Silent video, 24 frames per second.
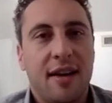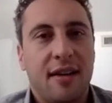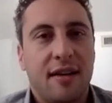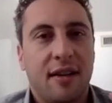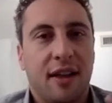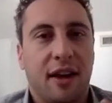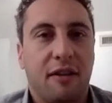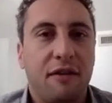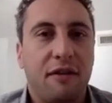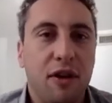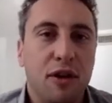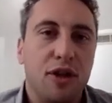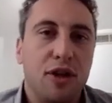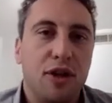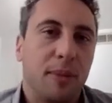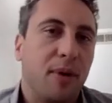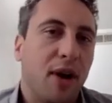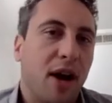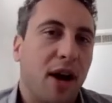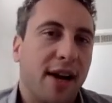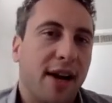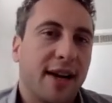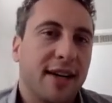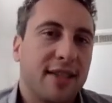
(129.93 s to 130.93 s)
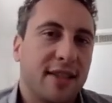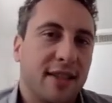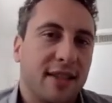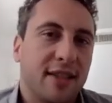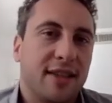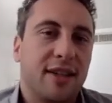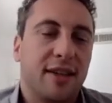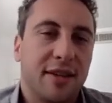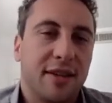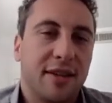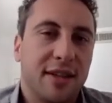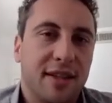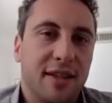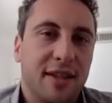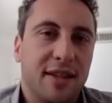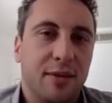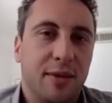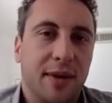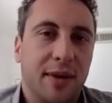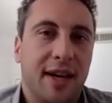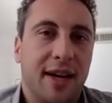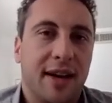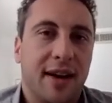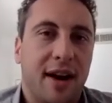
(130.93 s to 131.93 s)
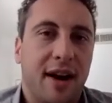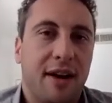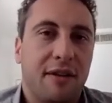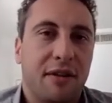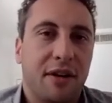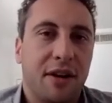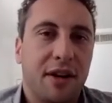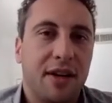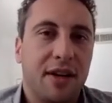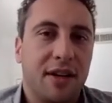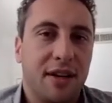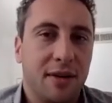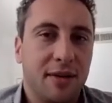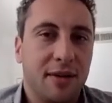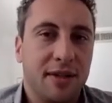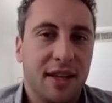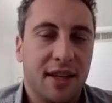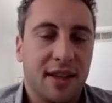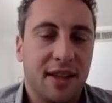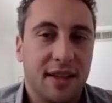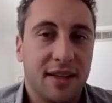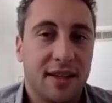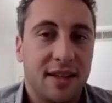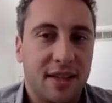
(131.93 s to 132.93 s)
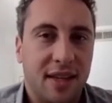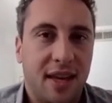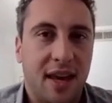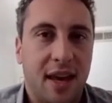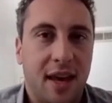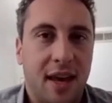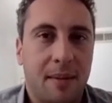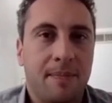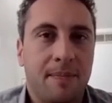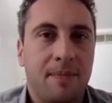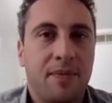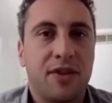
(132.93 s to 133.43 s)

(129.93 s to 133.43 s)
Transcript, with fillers: like future products and services we can offer using this scheme.